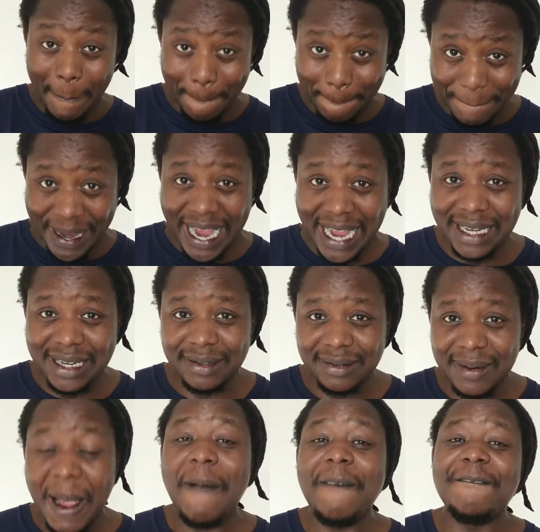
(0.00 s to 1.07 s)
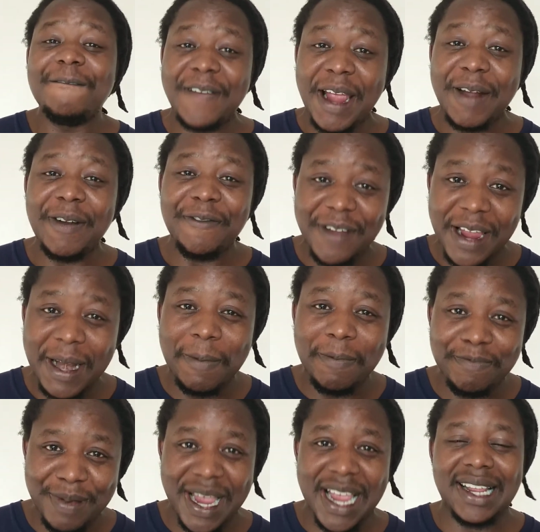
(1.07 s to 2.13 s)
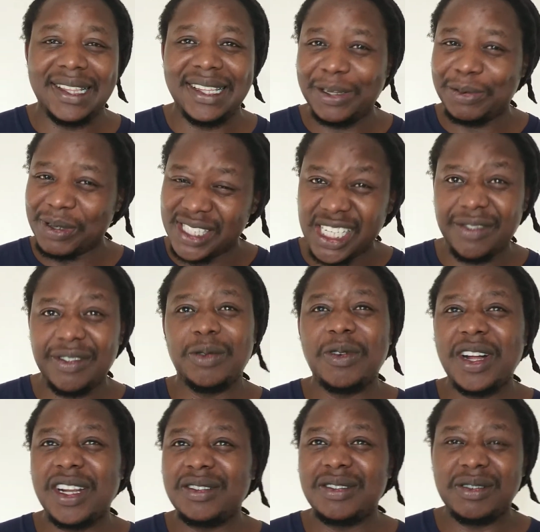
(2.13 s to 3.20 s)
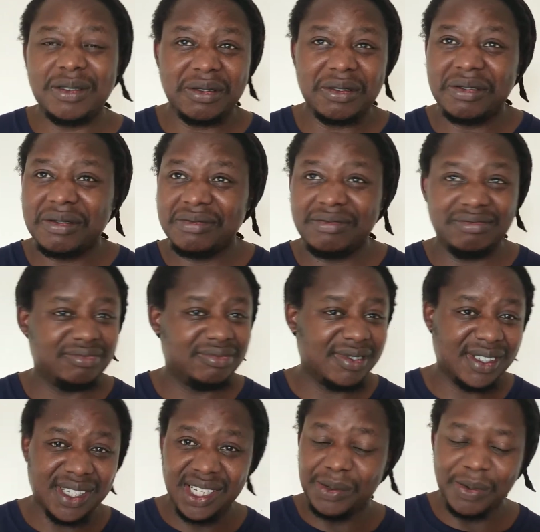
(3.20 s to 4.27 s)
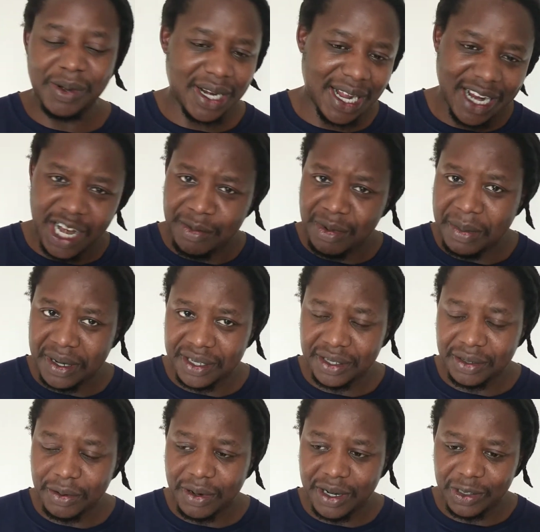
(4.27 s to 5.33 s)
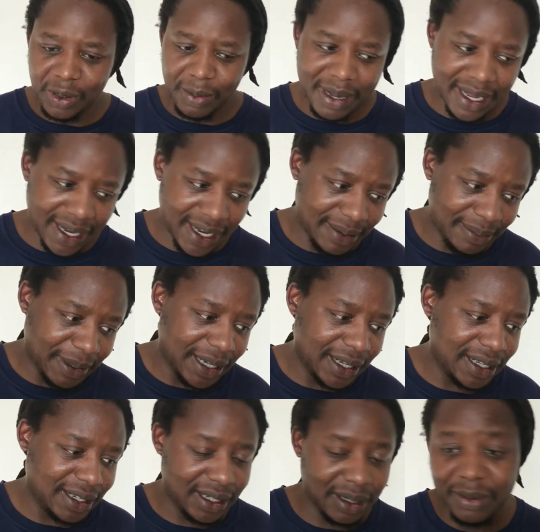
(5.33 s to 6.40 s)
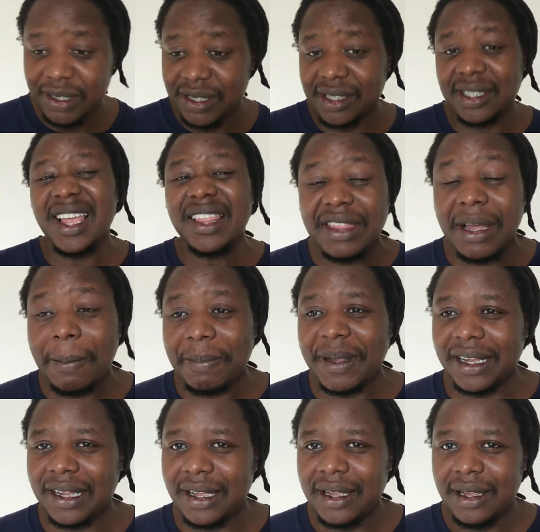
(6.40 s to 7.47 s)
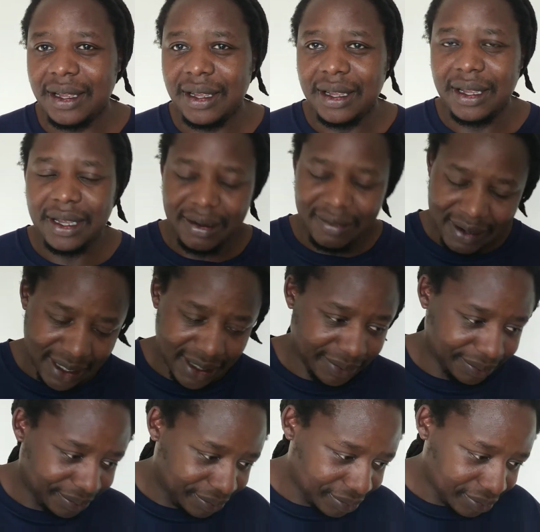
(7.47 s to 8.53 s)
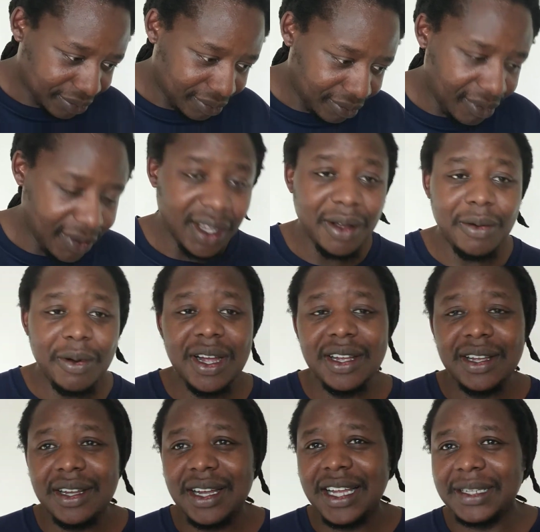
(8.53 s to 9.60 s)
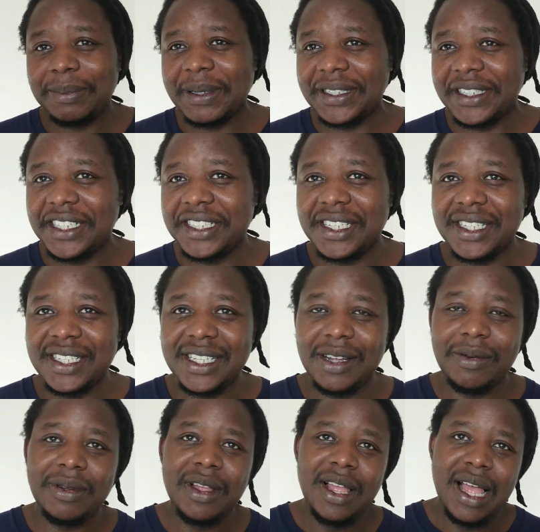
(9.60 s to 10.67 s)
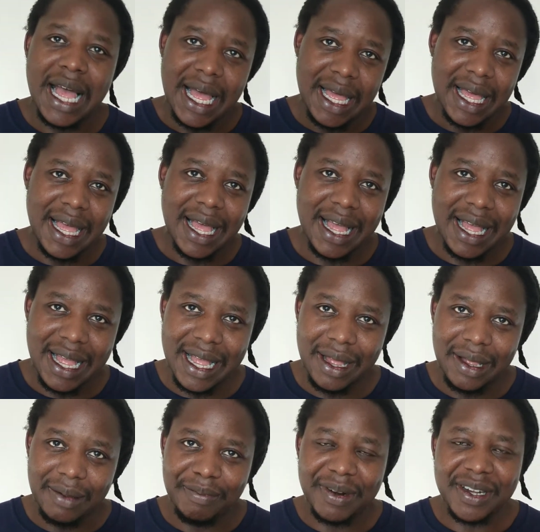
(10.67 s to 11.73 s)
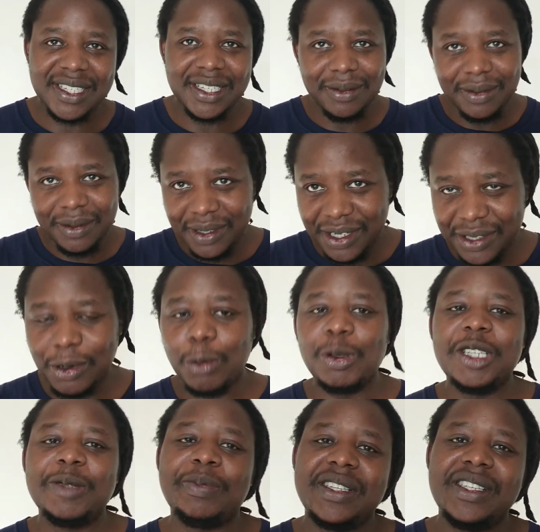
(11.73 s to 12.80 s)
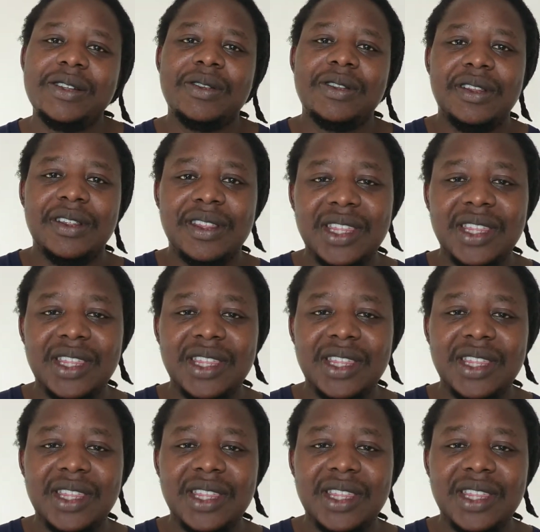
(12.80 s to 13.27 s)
Bad. Very, very bad. I think it was 7-1 or 6-1. I can't remember the score at the top of my head, but it was a thumping, right? What are the predictions now? Brazil is always Brazil.